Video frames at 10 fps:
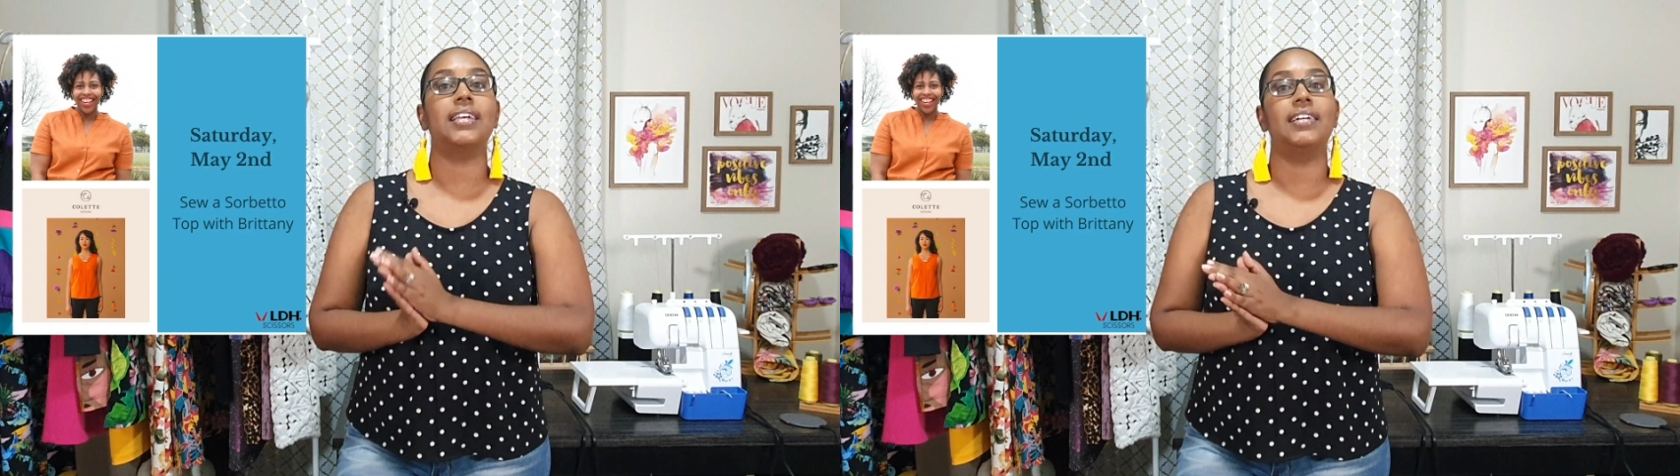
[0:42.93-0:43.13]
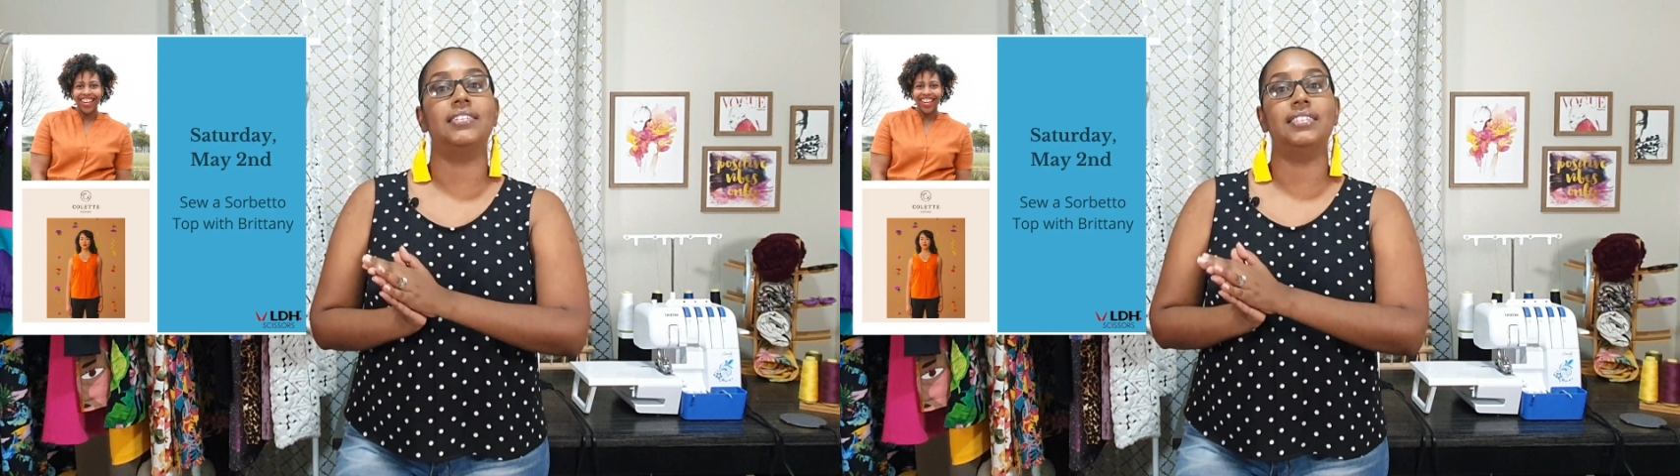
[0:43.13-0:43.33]

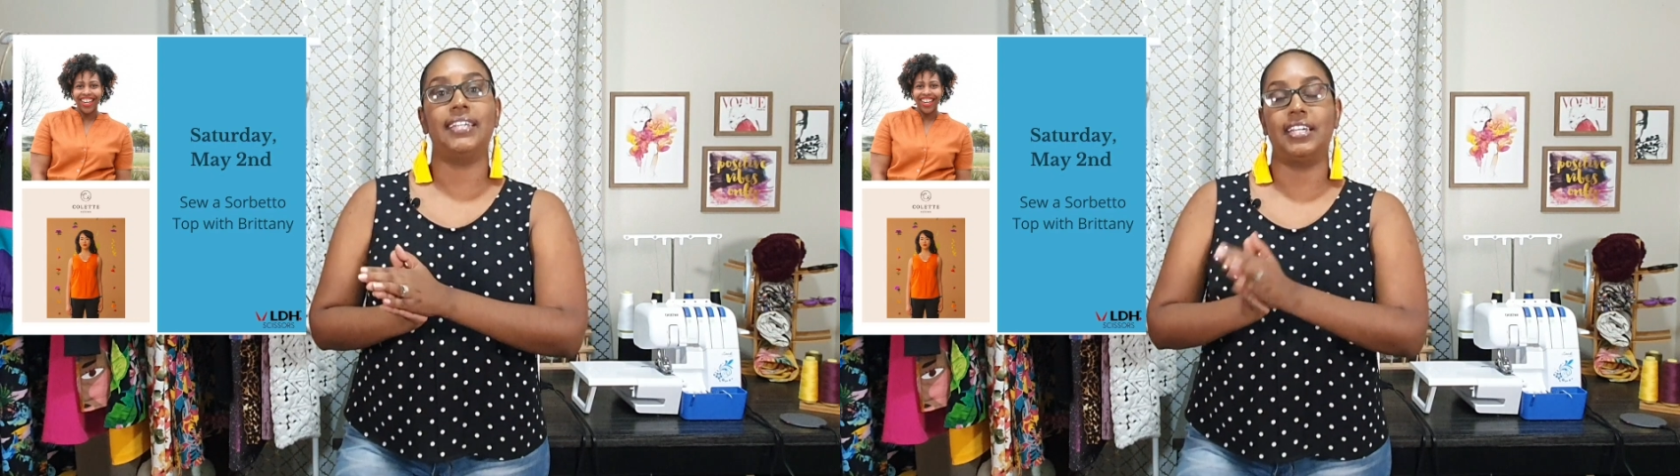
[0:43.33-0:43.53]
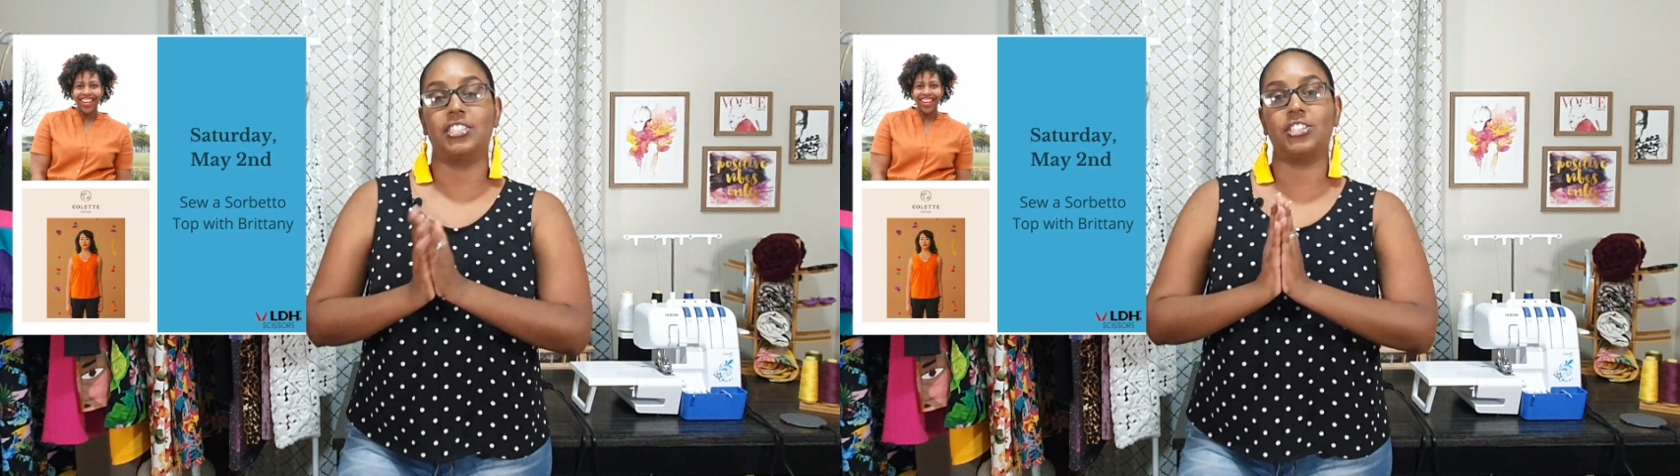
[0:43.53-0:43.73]

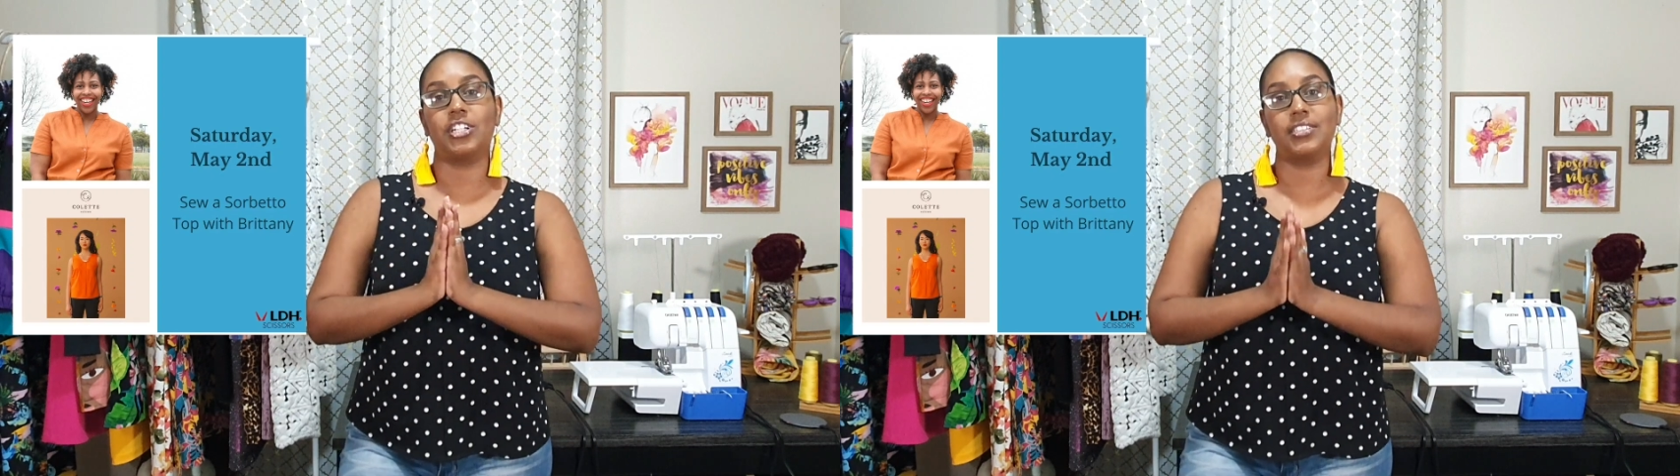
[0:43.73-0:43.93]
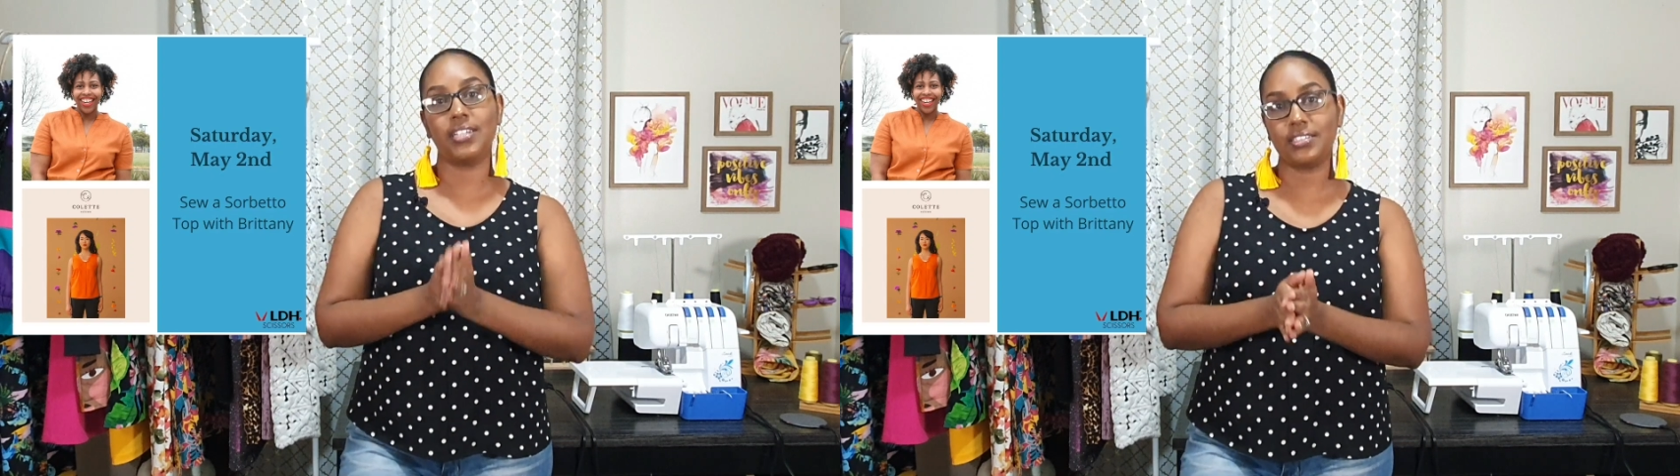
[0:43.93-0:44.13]
LDH
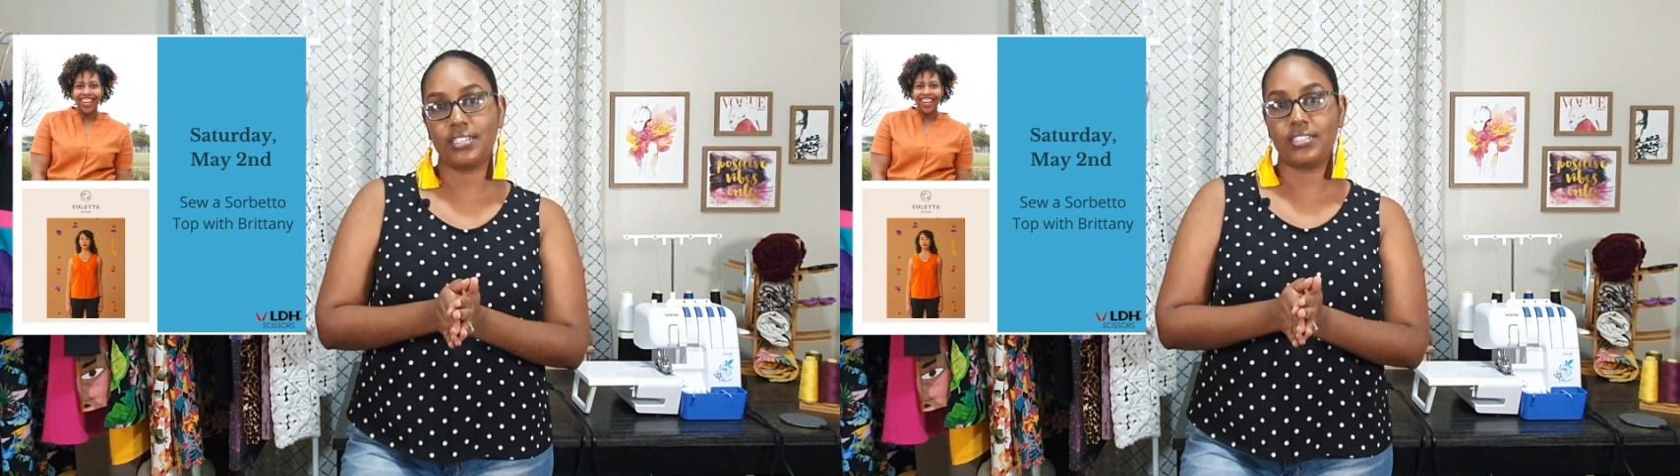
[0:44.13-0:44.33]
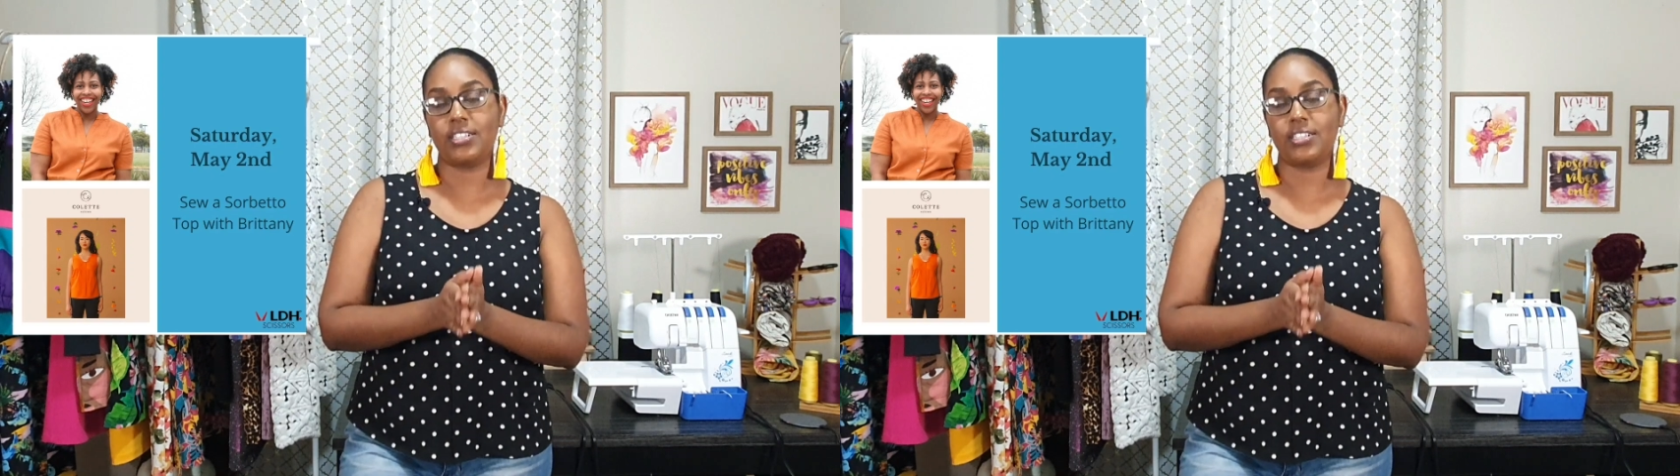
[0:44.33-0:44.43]
Scissors,